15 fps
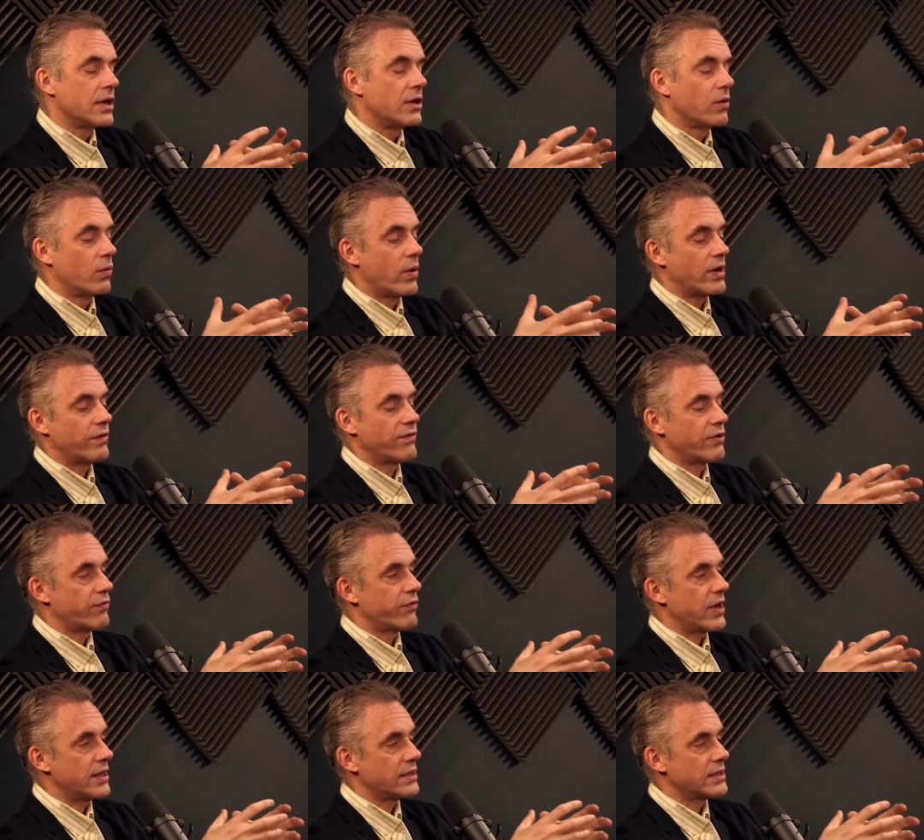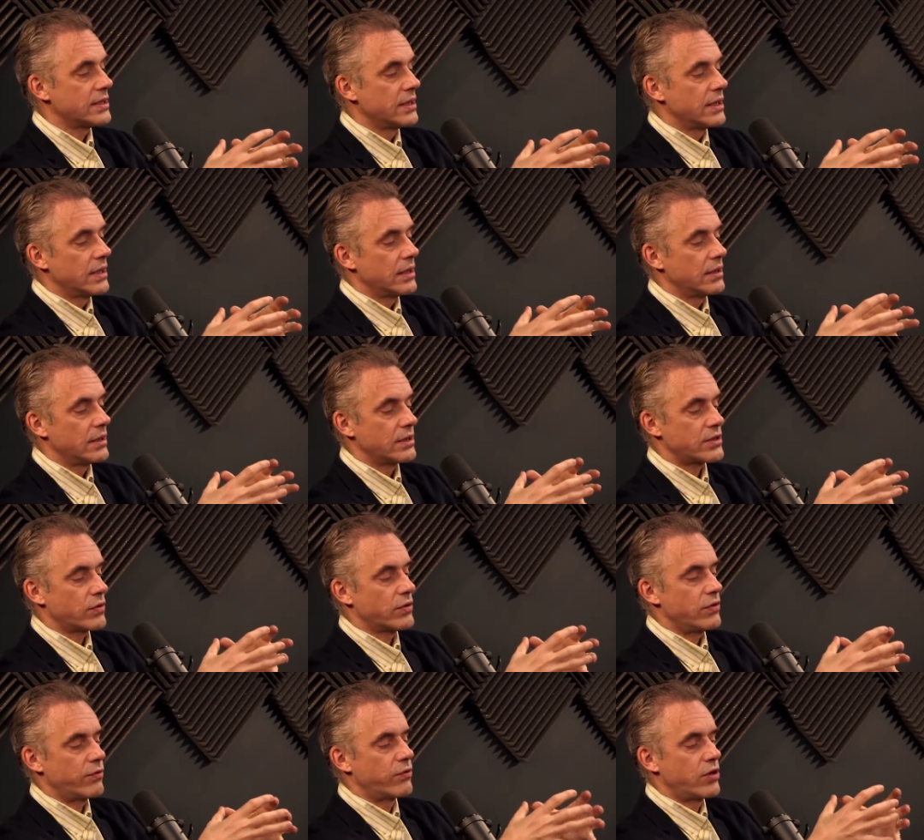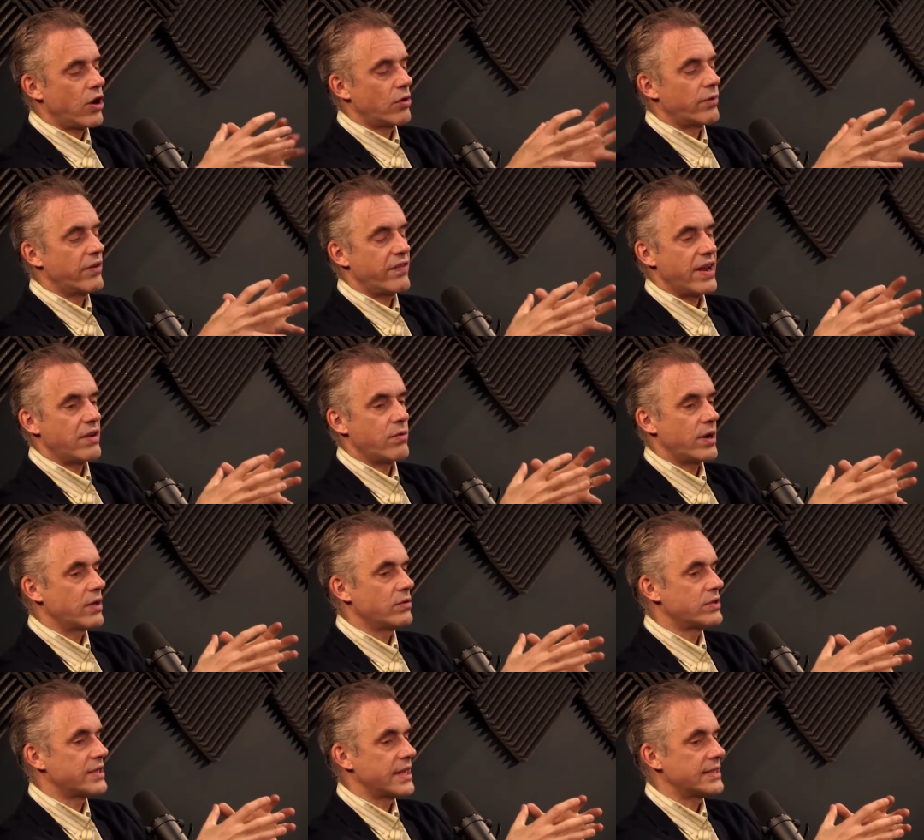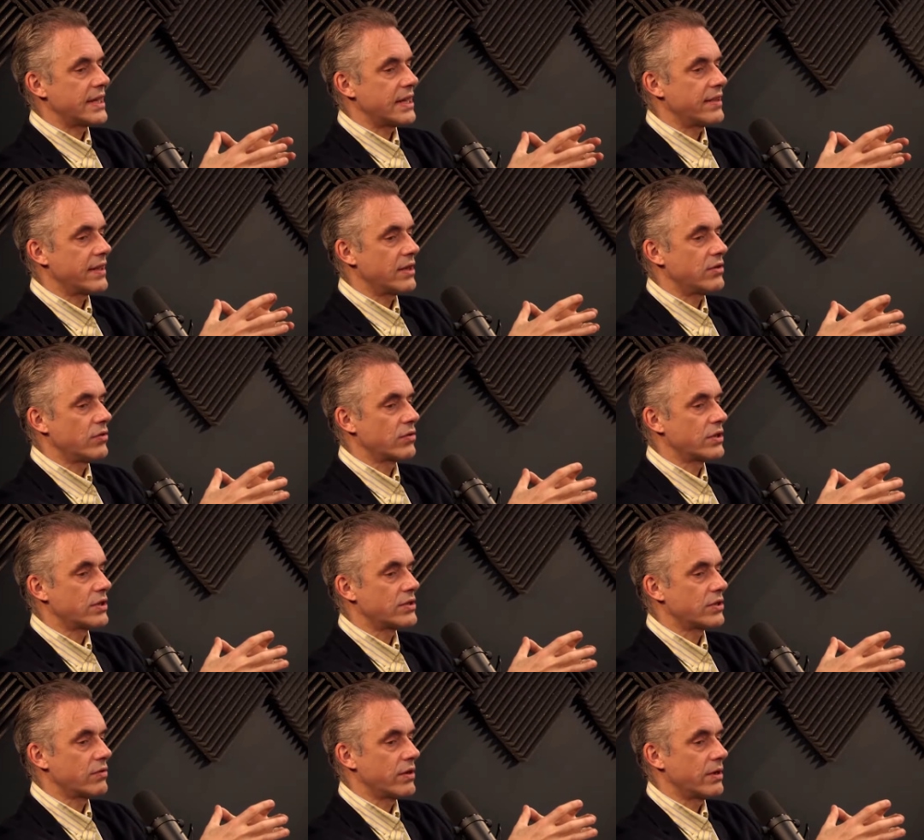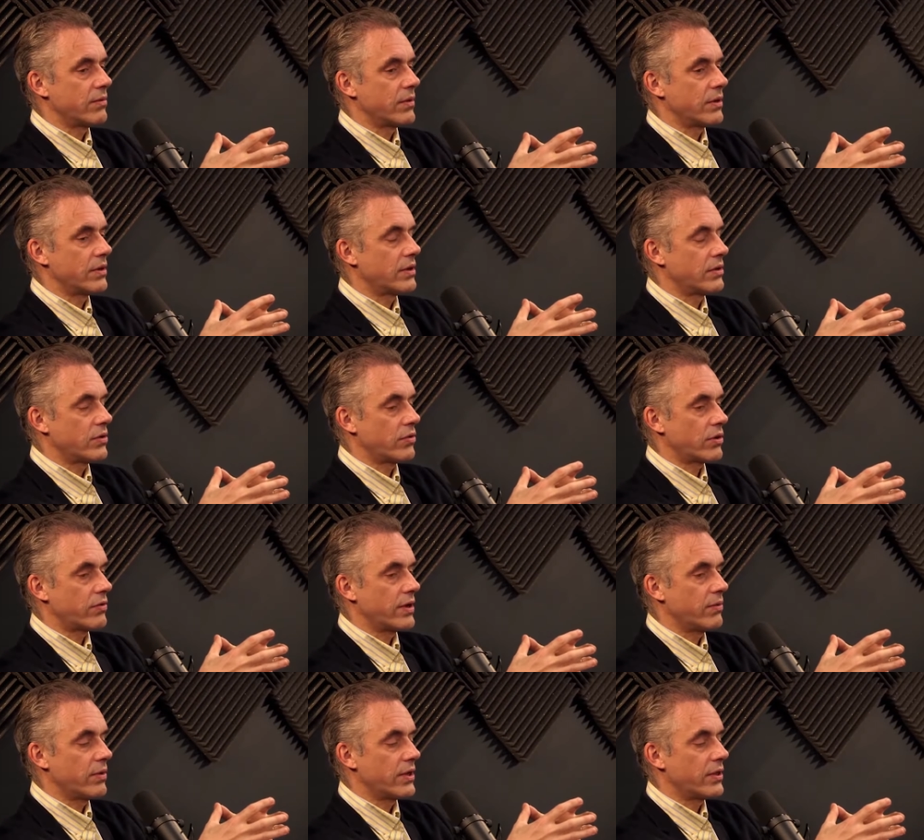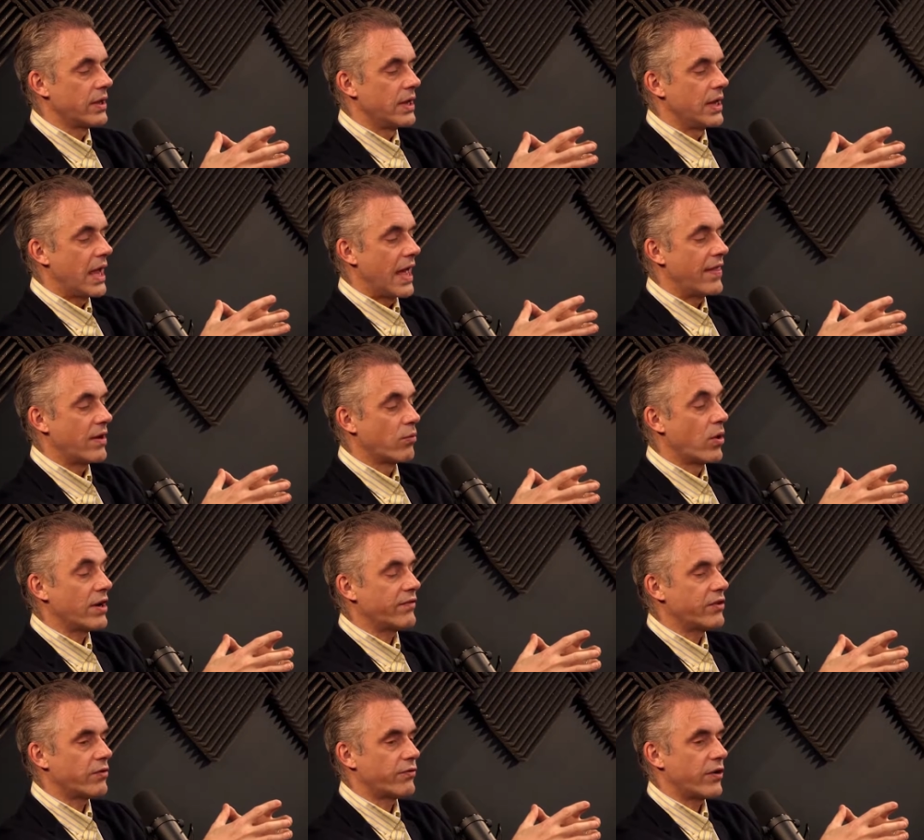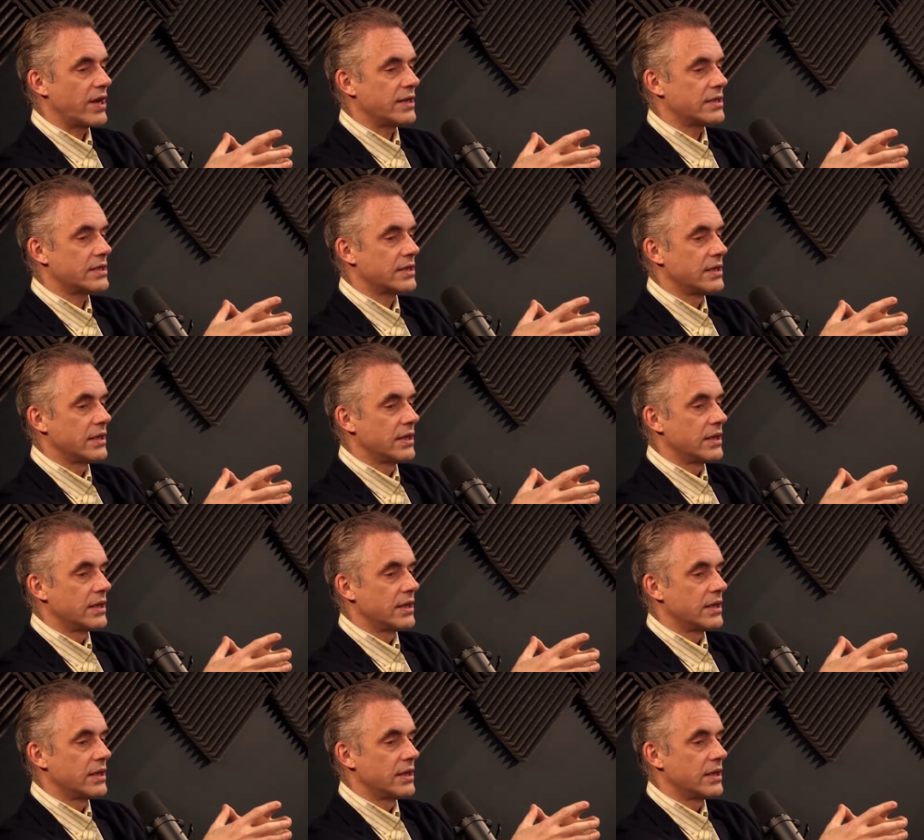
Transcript: you know one of your friends. So you've got rid of anyone who says anything you don't disagree, sure. don't agree with, and then one of your friends?